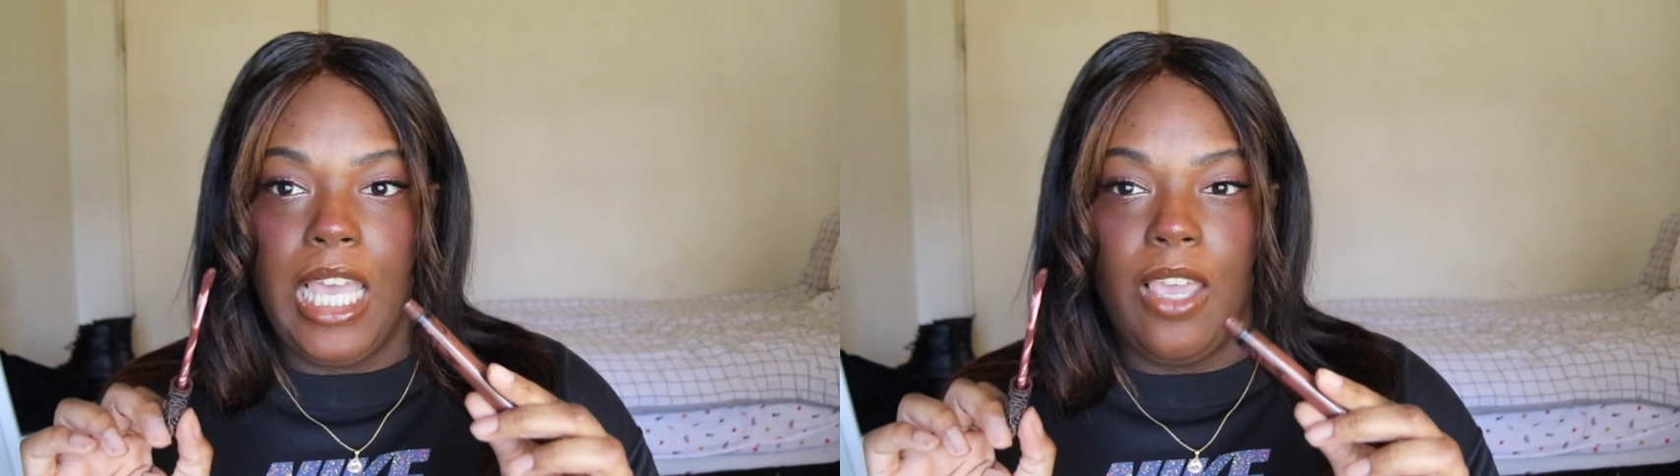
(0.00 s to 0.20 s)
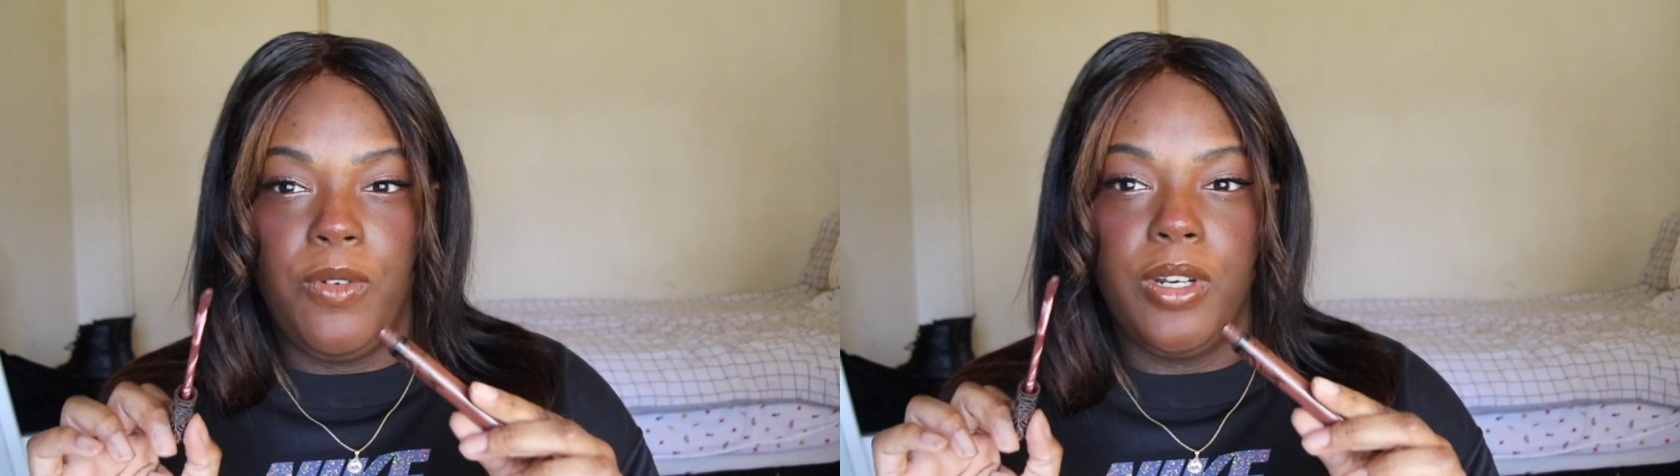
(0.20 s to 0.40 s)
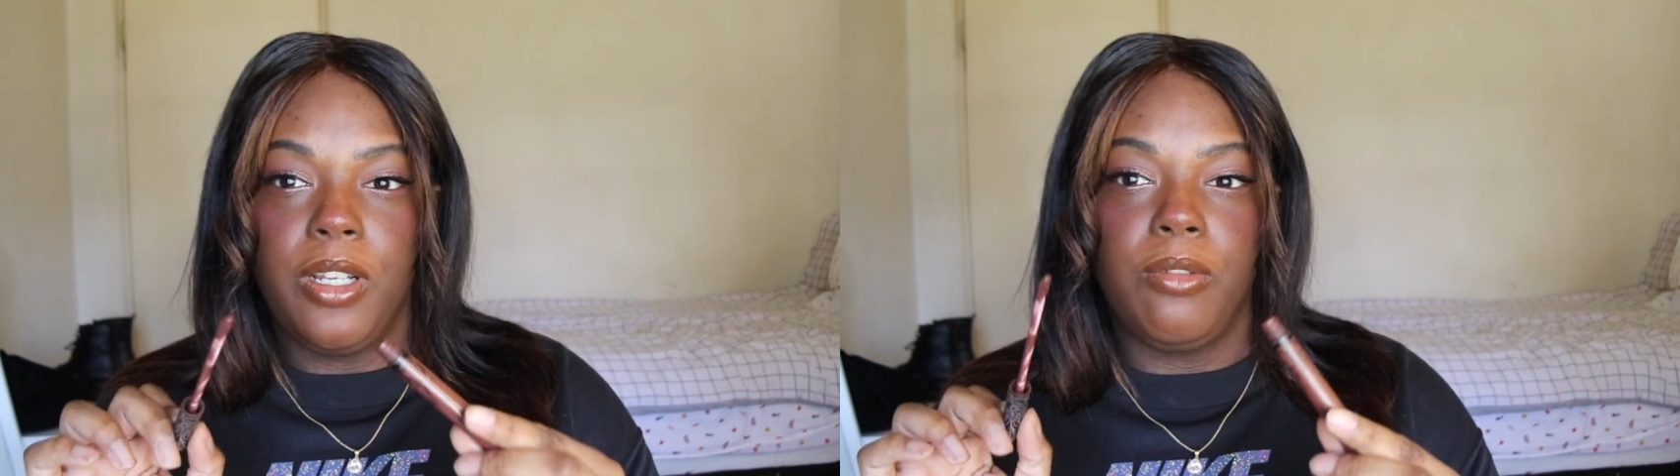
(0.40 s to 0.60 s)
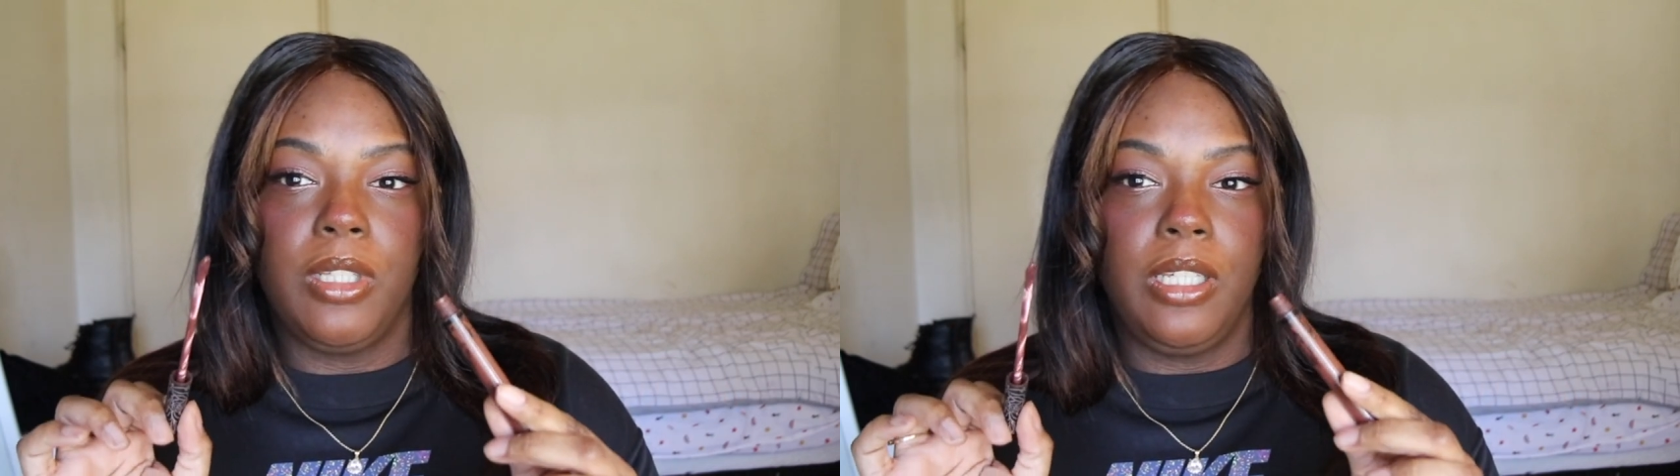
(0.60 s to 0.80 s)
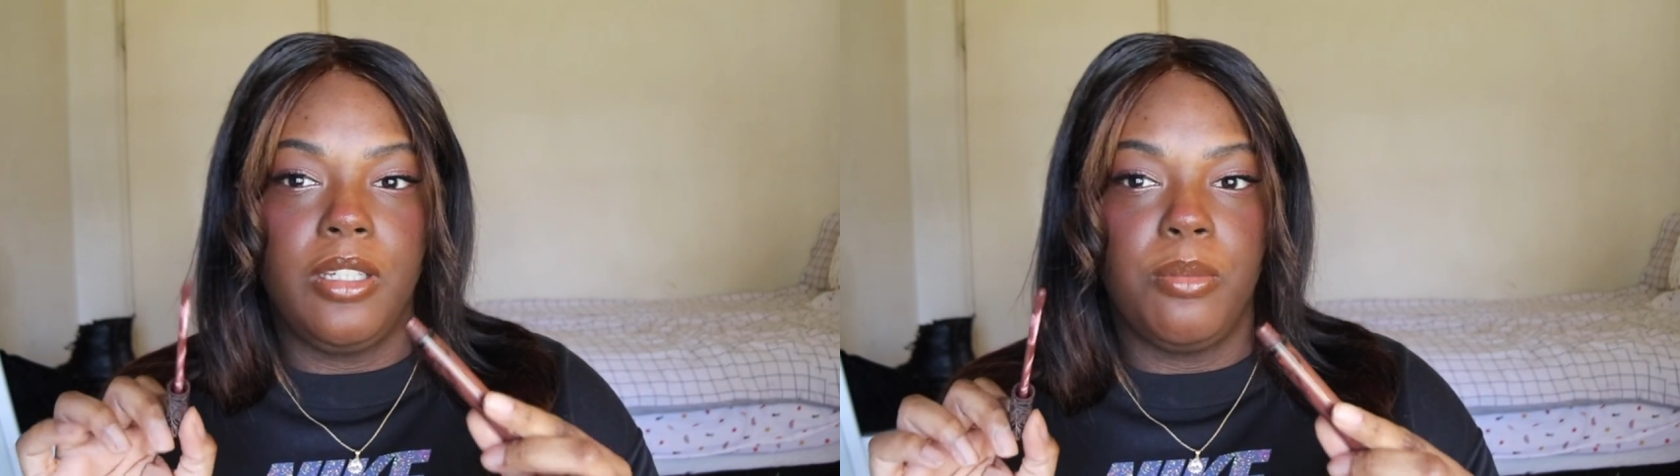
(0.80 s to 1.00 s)
If you need a
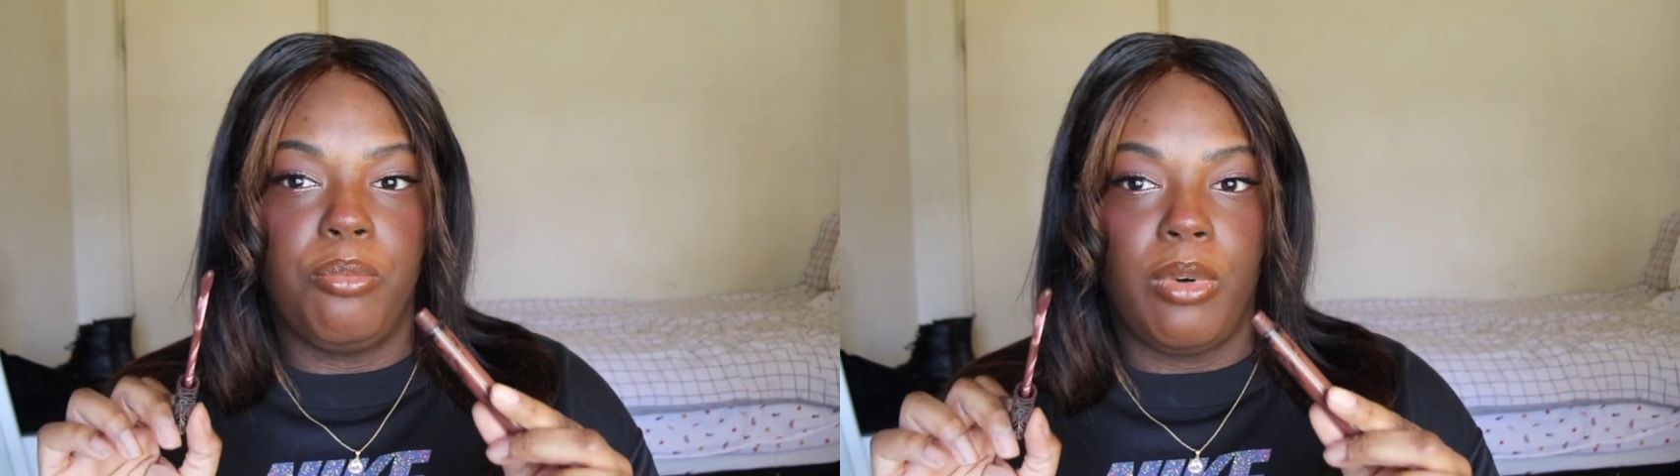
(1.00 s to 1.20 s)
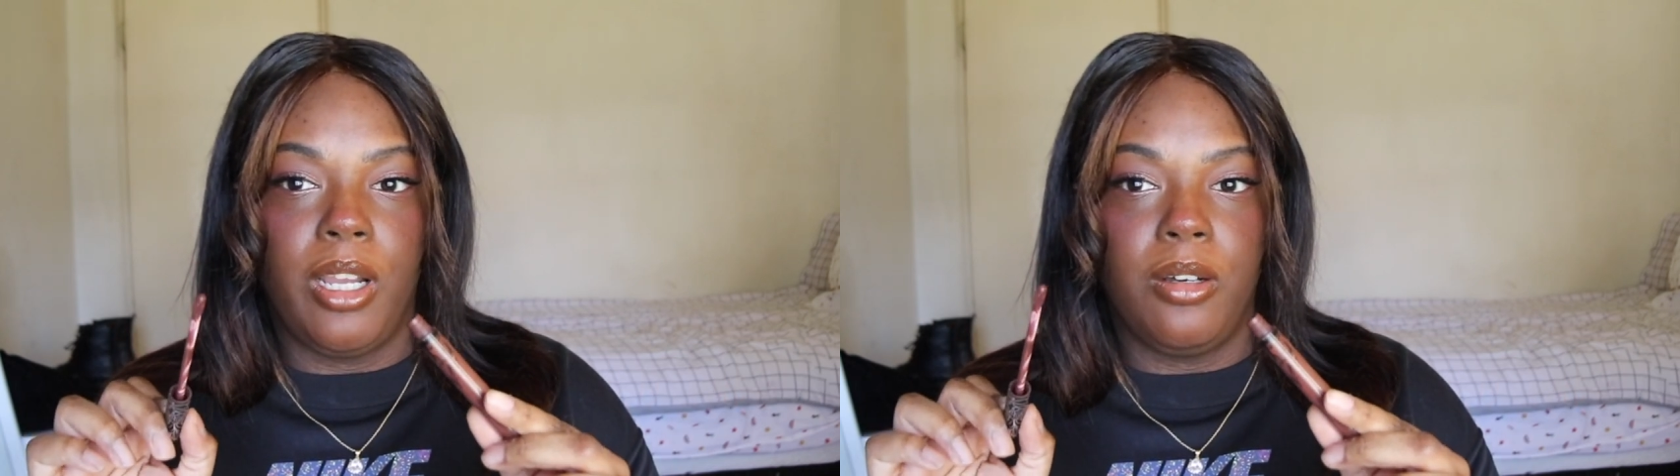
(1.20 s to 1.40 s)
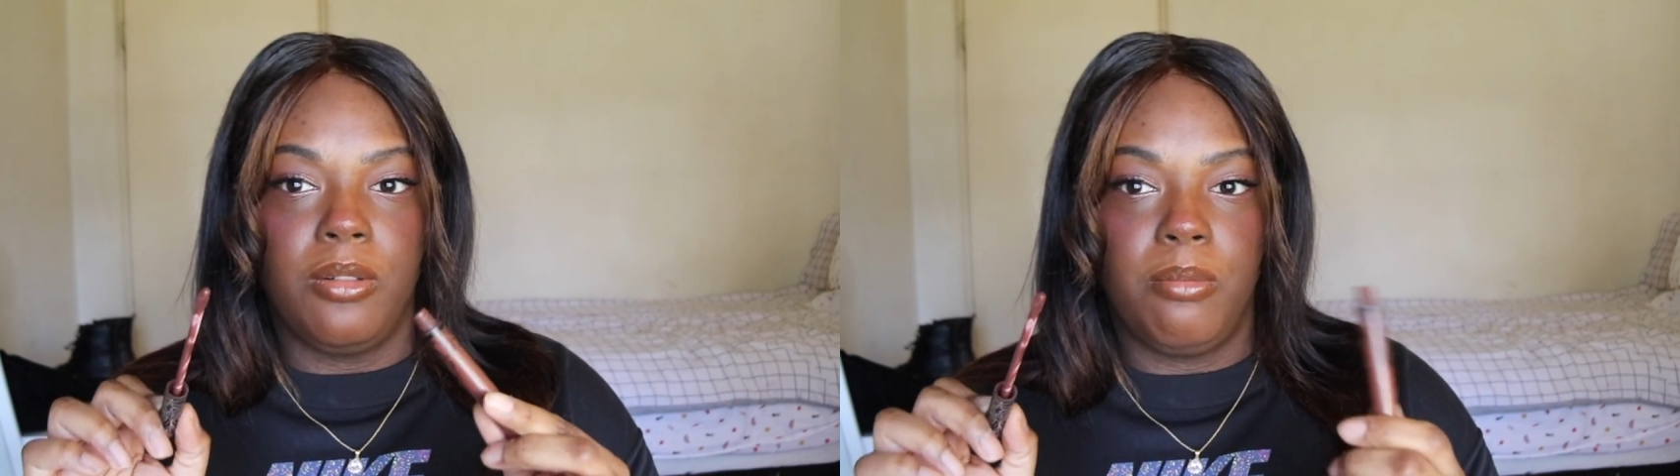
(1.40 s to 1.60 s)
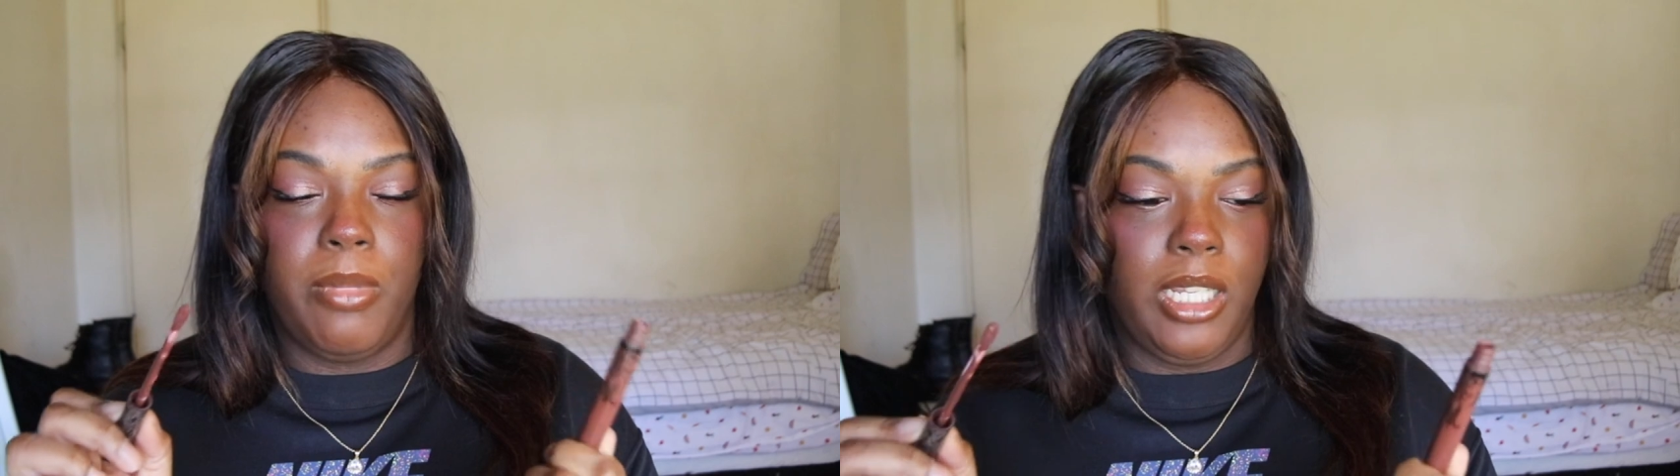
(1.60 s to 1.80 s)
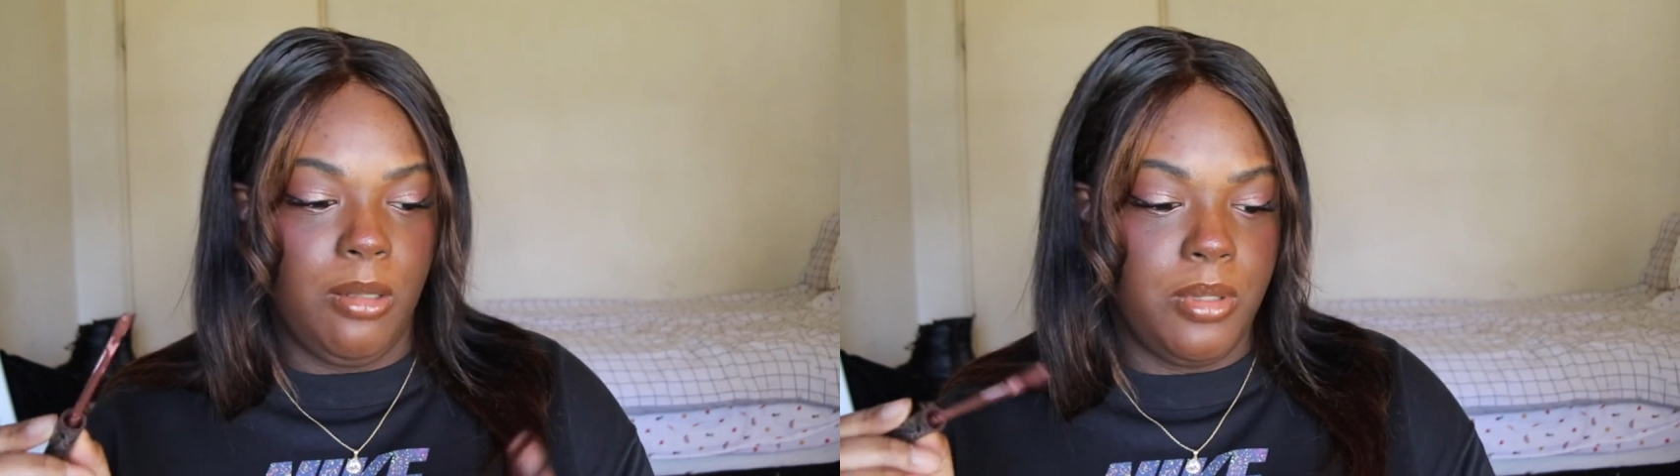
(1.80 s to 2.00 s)
really good brown
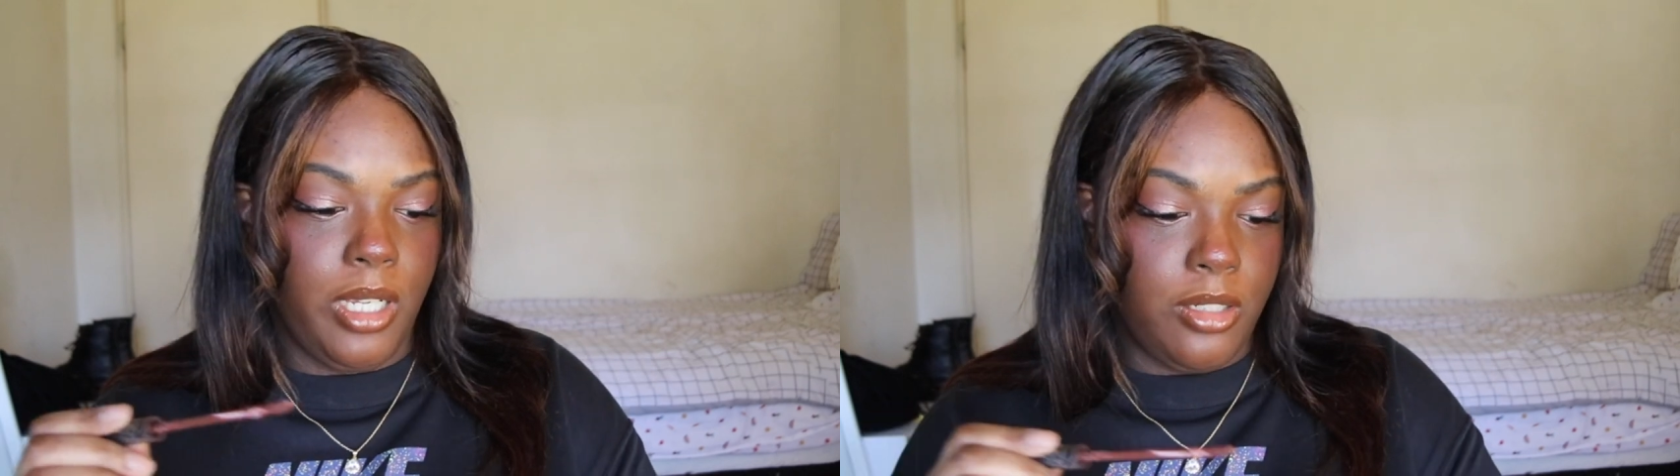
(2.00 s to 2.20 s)
matte lipstick,